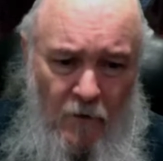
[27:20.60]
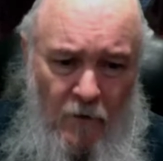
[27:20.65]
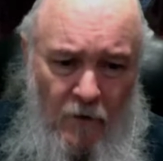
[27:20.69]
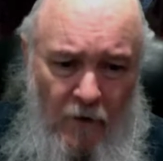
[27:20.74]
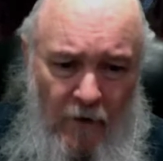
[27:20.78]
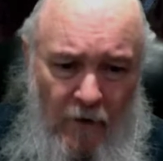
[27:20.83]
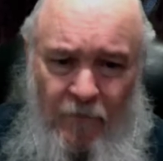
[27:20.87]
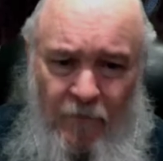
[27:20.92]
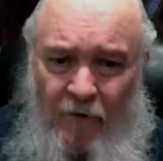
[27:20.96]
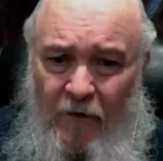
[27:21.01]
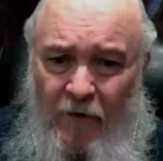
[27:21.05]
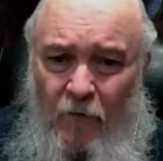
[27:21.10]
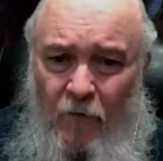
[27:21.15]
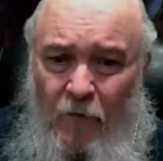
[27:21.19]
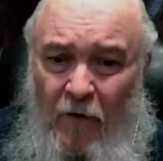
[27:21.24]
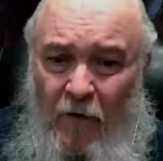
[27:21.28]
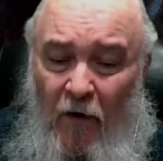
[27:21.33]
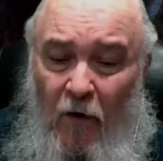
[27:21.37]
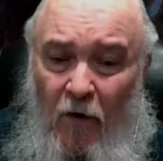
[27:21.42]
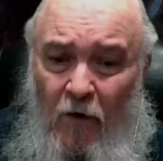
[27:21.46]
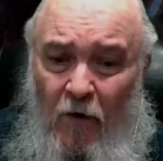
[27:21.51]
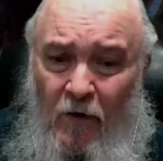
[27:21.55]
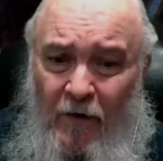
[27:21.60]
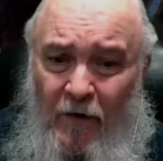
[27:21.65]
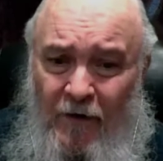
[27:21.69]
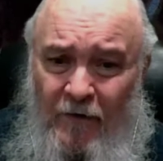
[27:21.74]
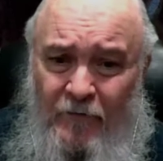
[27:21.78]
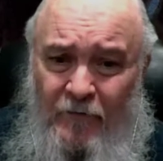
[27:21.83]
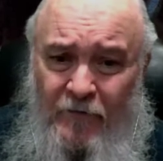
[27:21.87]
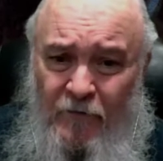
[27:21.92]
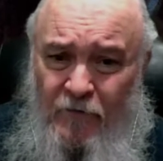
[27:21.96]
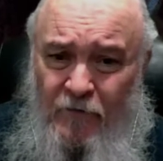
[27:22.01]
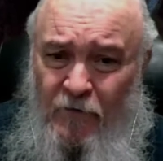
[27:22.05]
I think we all
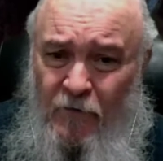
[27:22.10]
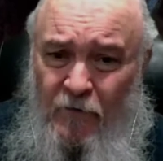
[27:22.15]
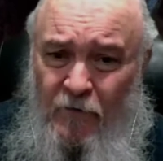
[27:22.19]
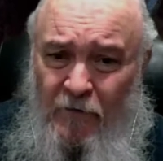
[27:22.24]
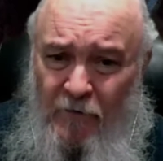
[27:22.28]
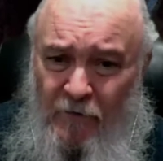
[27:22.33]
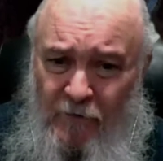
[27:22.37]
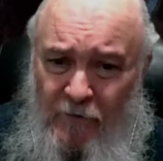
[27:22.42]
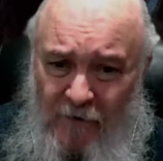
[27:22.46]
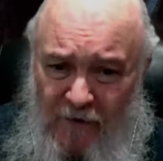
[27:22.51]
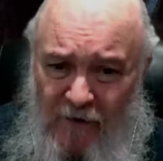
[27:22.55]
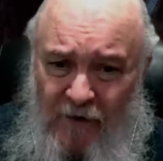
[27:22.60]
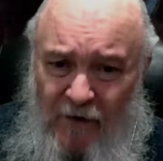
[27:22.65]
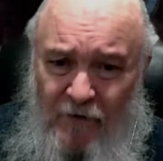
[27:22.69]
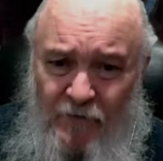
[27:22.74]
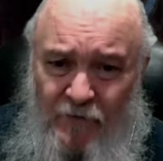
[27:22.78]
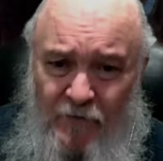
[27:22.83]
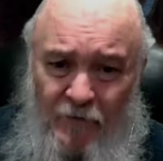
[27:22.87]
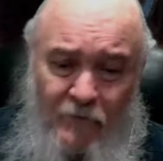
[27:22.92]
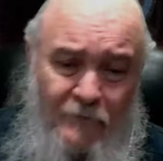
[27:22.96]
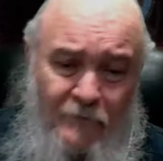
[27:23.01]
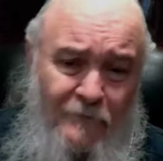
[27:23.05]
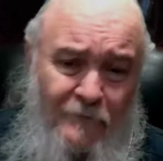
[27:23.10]
have to do it on occasion.